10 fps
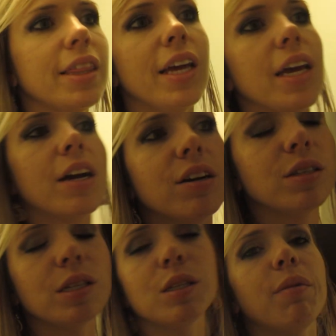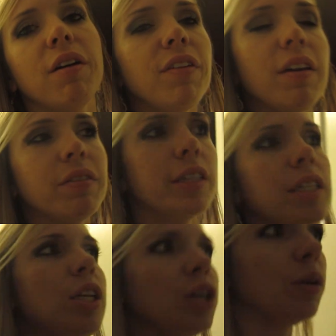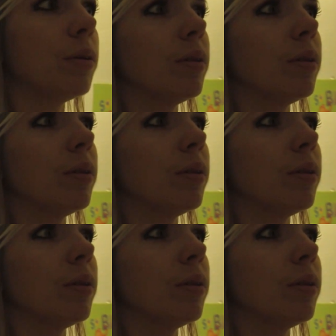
think hers is my favorite to do